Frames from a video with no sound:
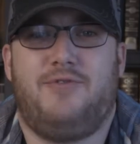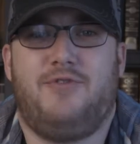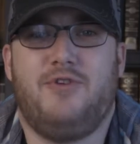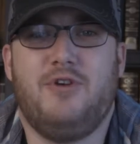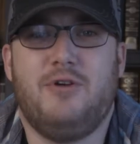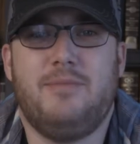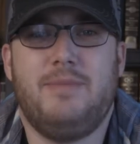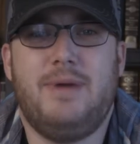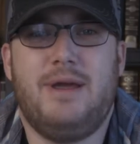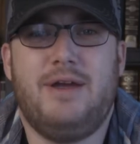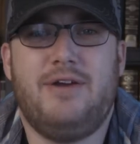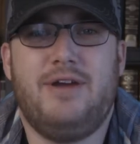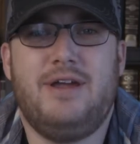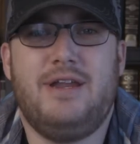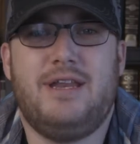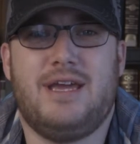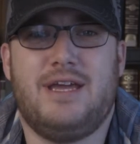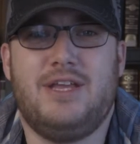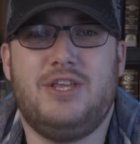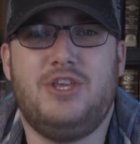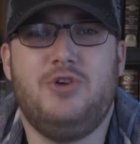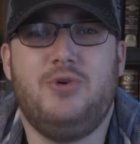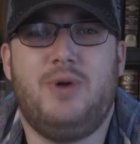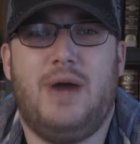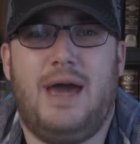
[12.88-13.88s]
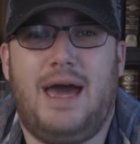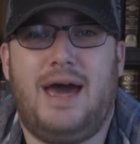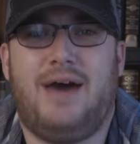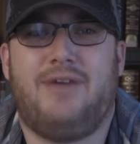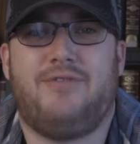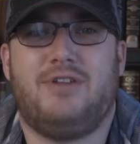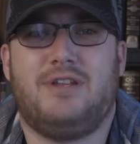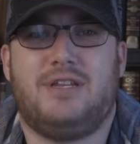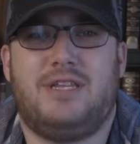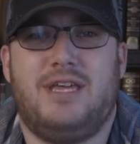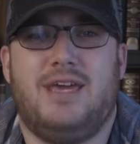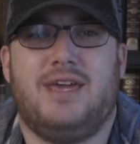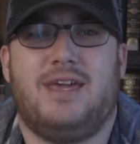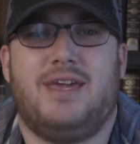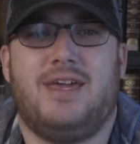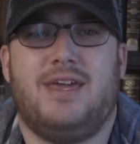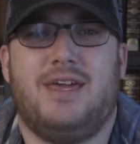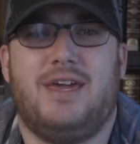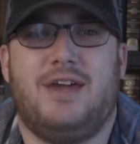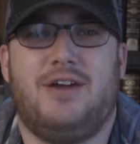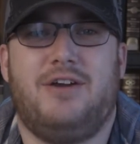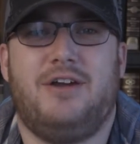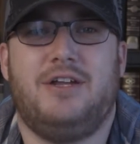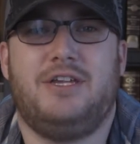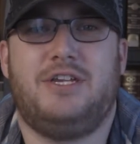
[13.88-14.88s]
If you're married and you haven't taken
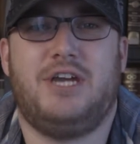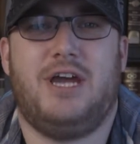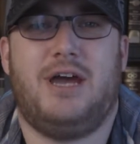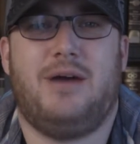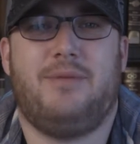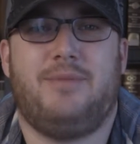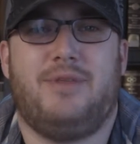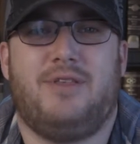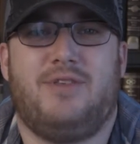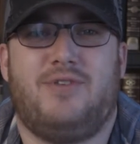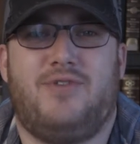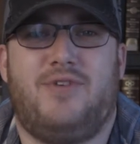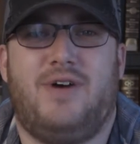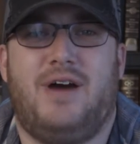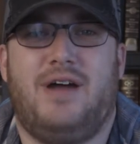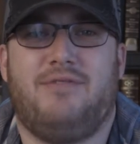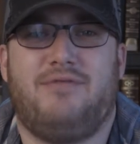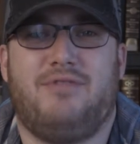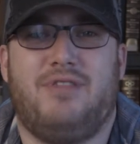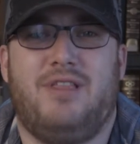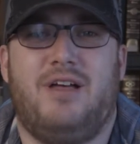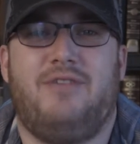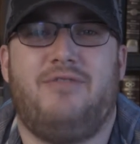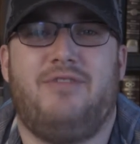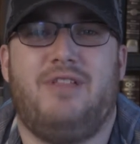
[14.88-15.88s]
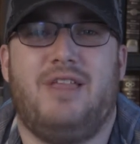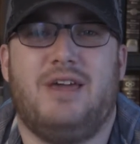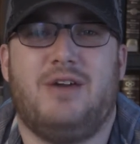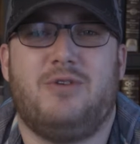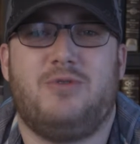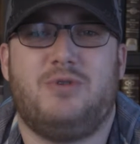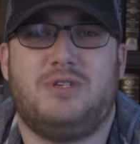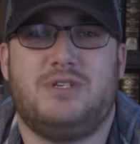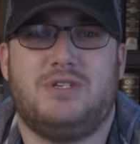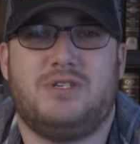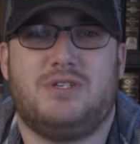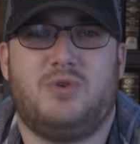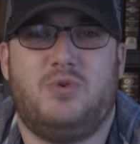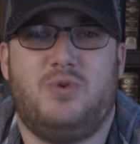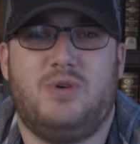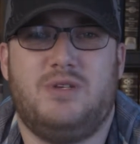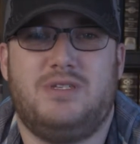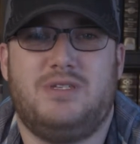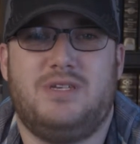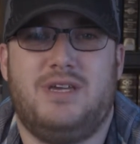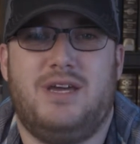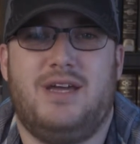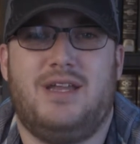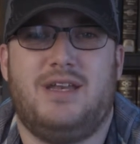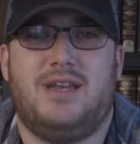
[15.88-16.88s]
Gary Chapman's 5 love languages
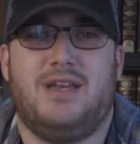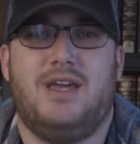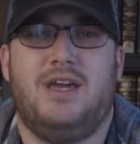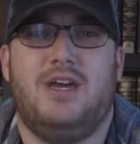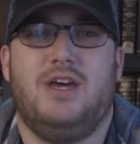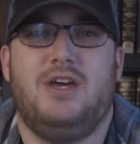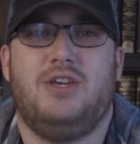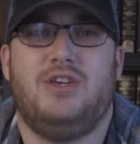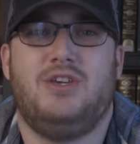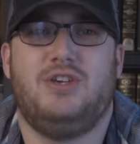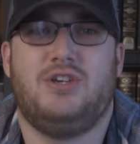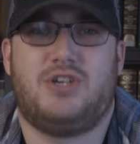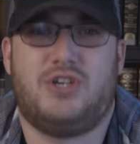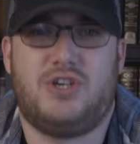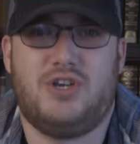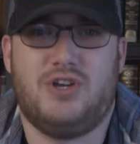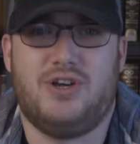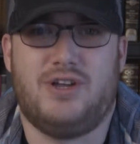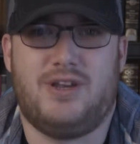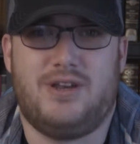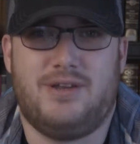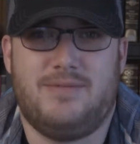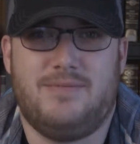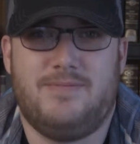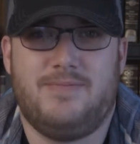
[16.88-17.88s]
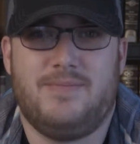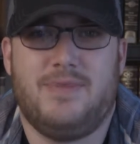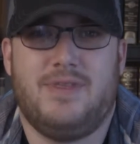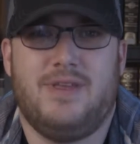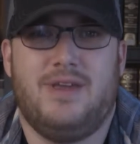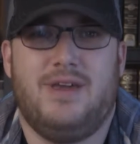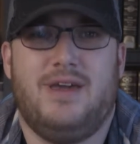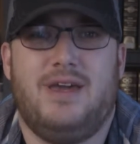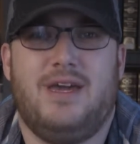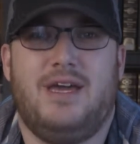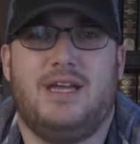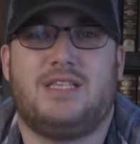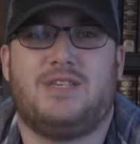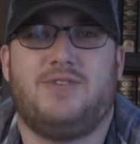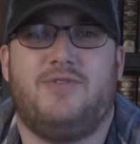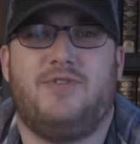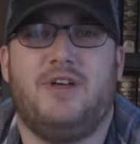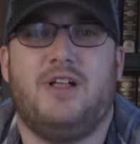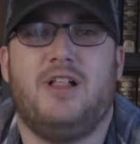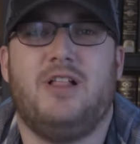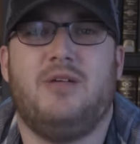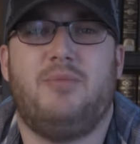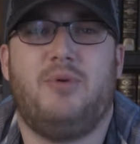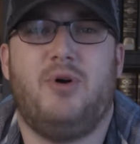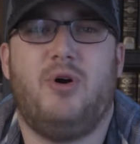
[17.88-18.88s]
quiz yet, you should. It's
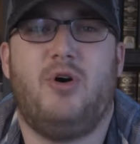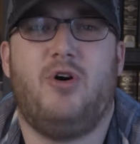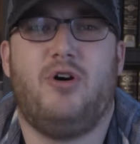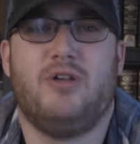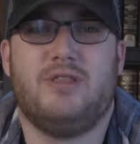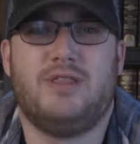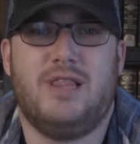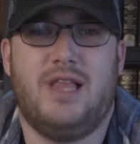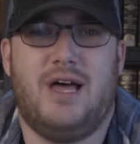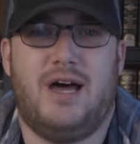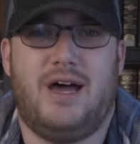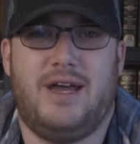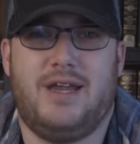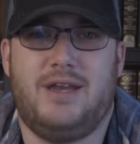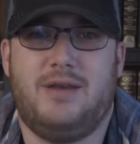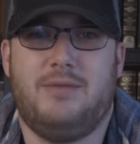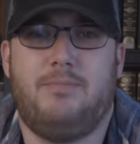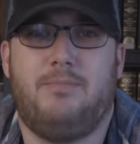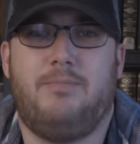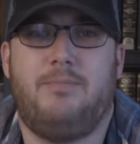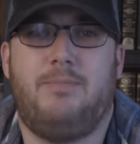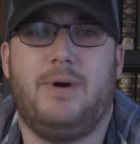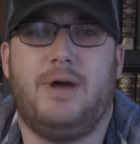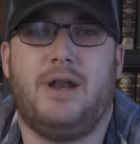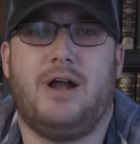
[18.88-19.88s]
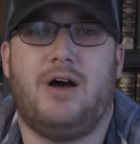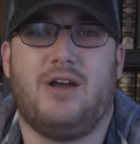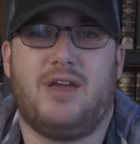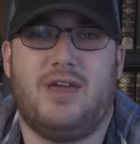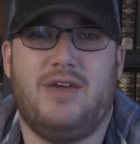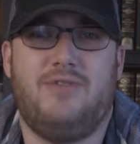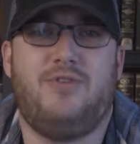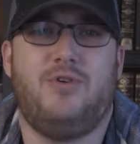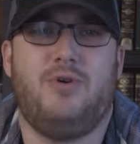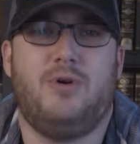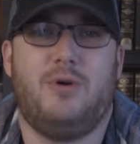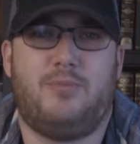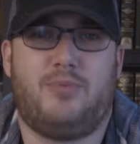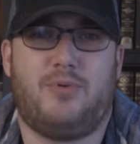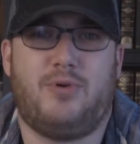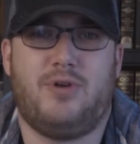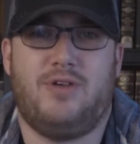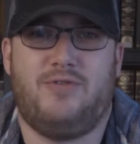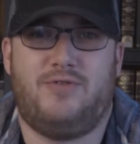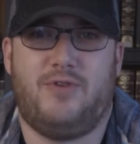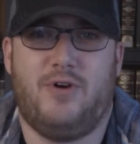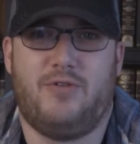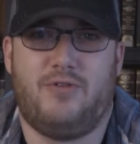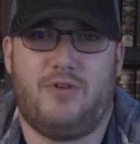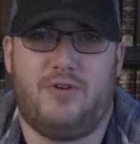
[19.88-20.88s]
available online, but I'll give you a
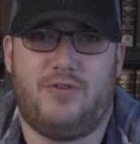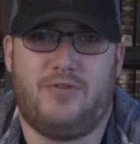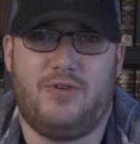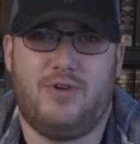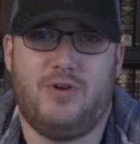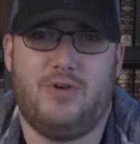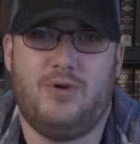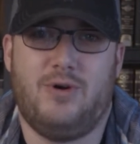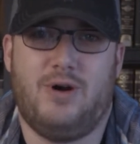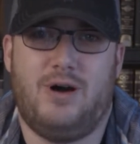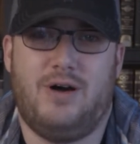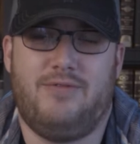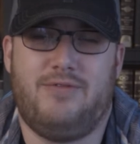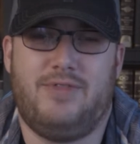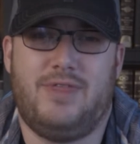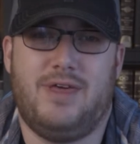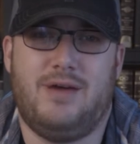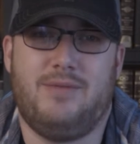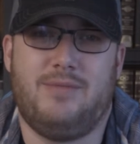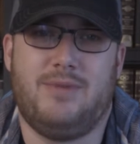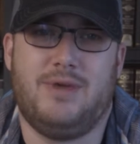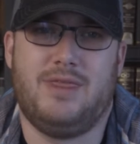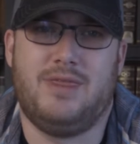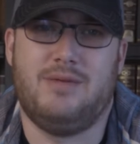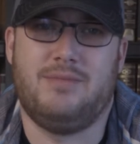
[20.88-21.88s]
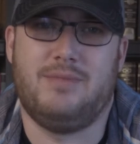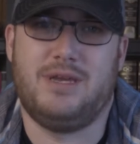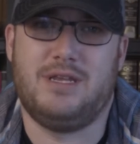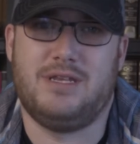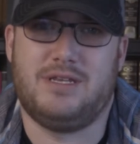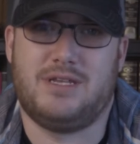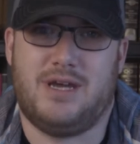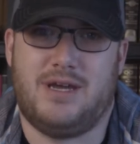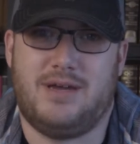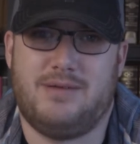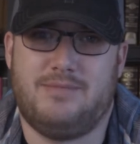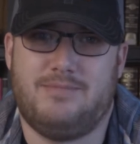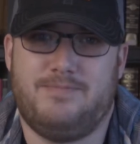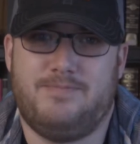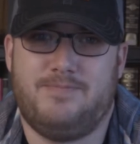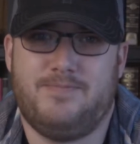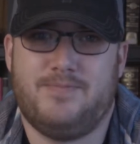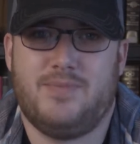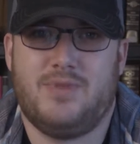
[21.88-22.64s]
brief overview of them in the meantime.